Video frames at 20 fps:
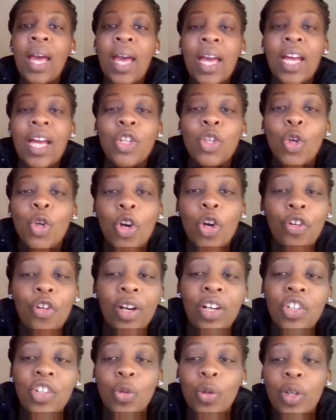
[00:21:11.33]
And your
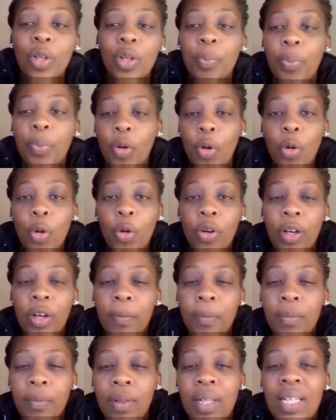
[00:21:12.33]
graduate
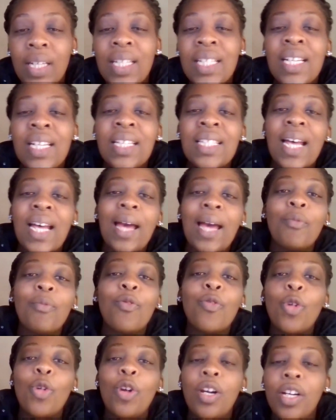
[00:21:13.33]
program is a time
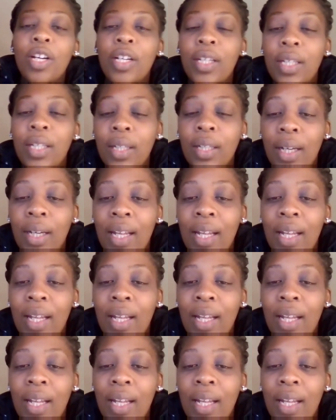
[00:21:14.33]
for learning.